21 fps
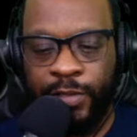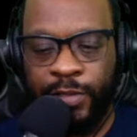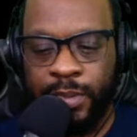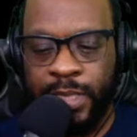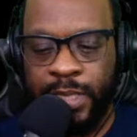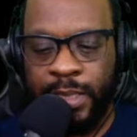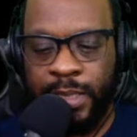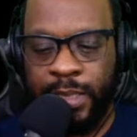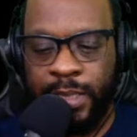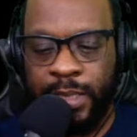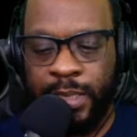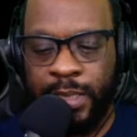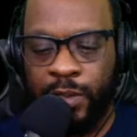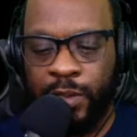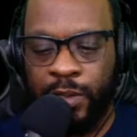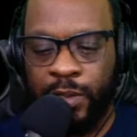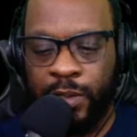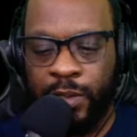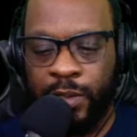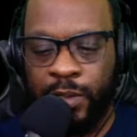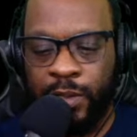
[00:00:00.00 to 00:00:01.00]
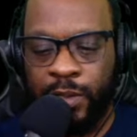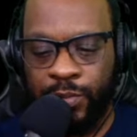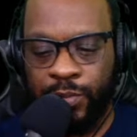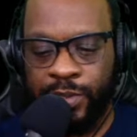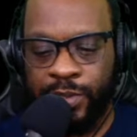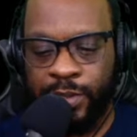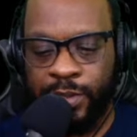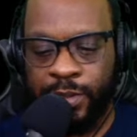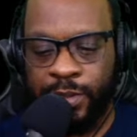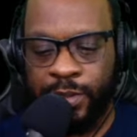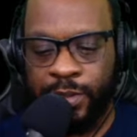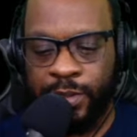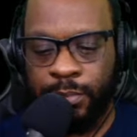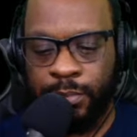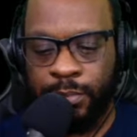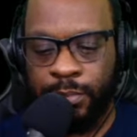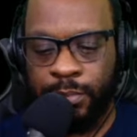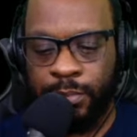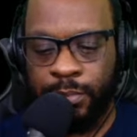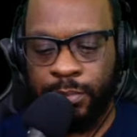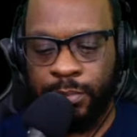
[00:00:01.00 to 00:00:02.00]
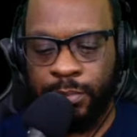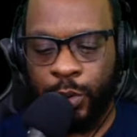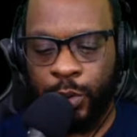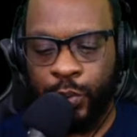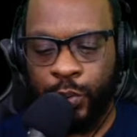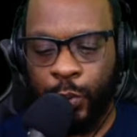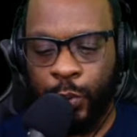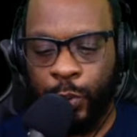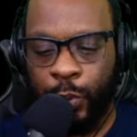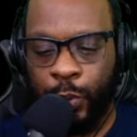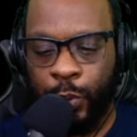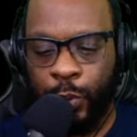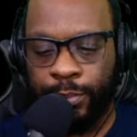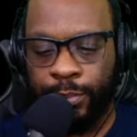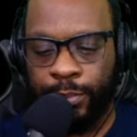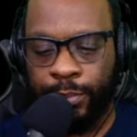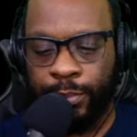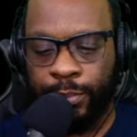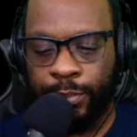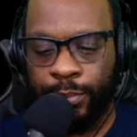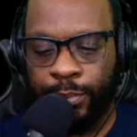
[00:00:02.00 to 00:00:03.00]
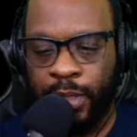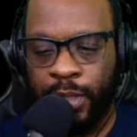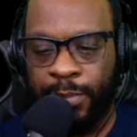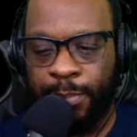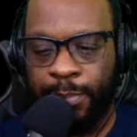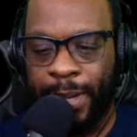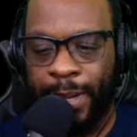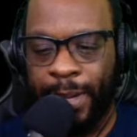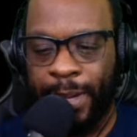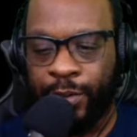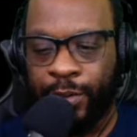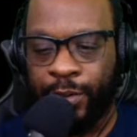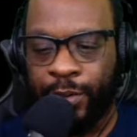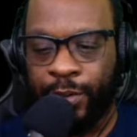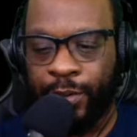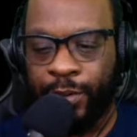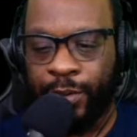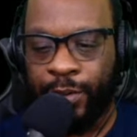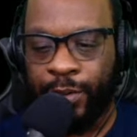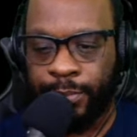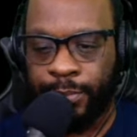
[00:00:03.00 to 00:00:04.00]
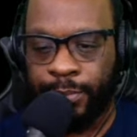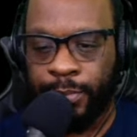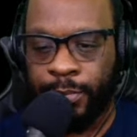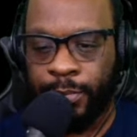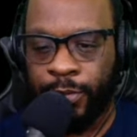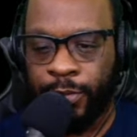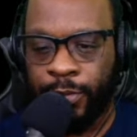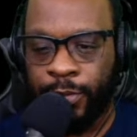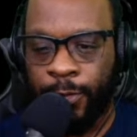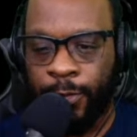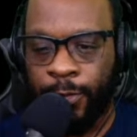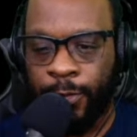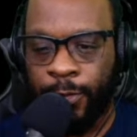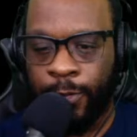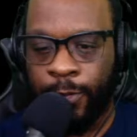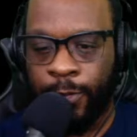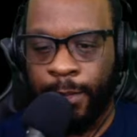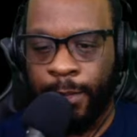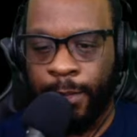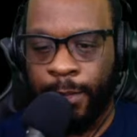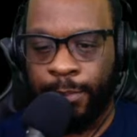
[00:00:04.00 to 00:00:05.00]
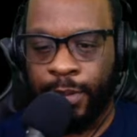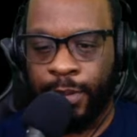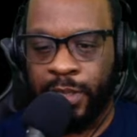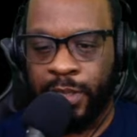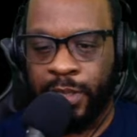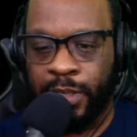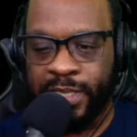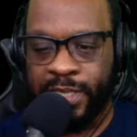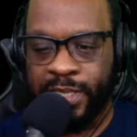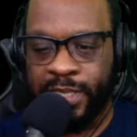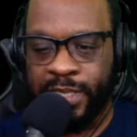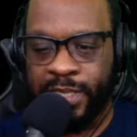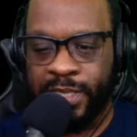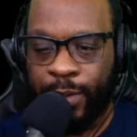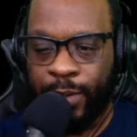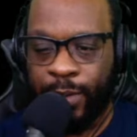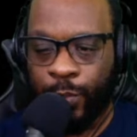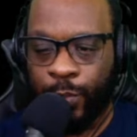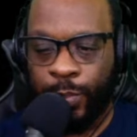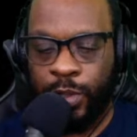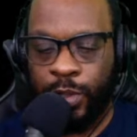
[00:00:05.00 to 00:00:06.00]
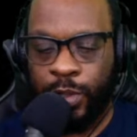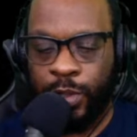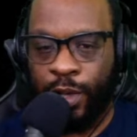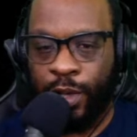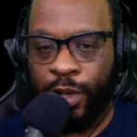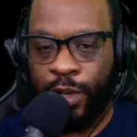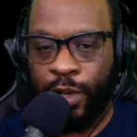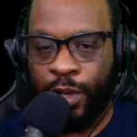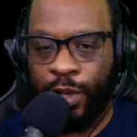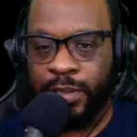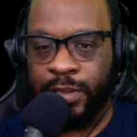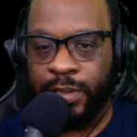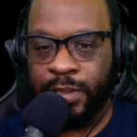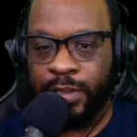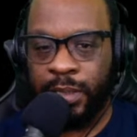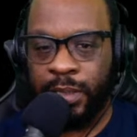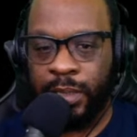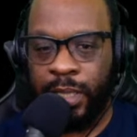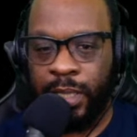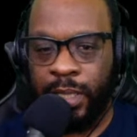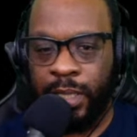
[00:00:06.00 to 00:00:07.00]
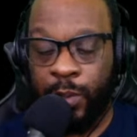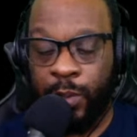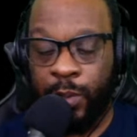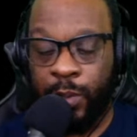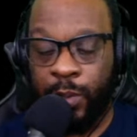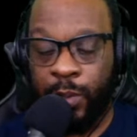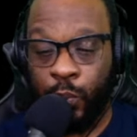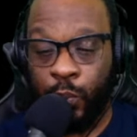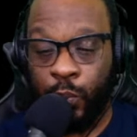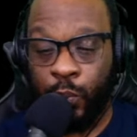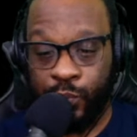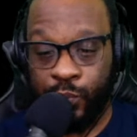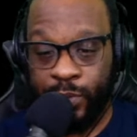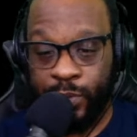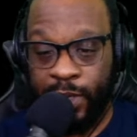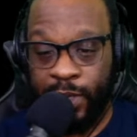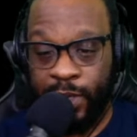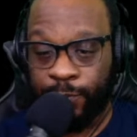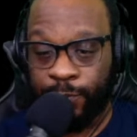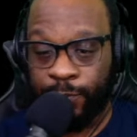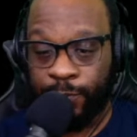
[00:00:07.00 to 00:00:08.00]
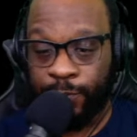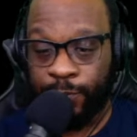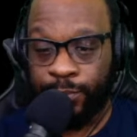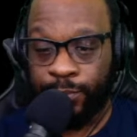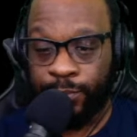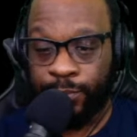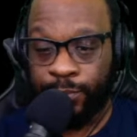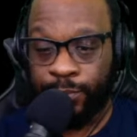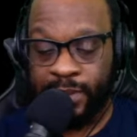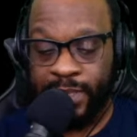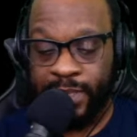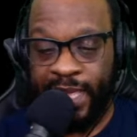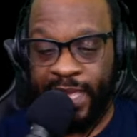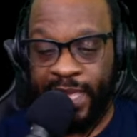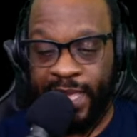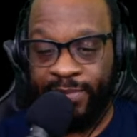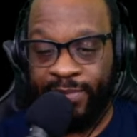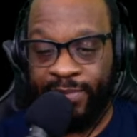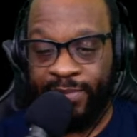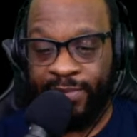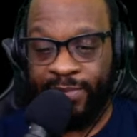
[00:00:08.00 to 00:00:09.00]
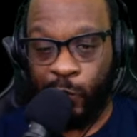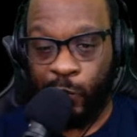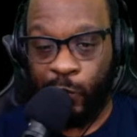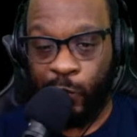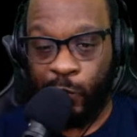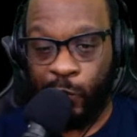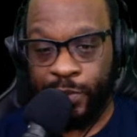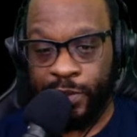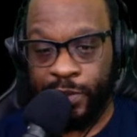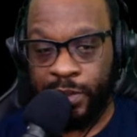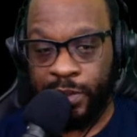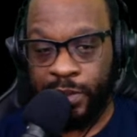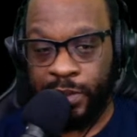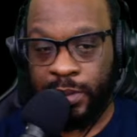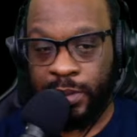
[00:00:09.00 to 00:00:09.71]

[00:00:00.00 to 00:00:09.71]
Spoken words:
take care of them, cherish them, adore them, admire them, because these black women are everything and they will hold you down because they have that loyalty.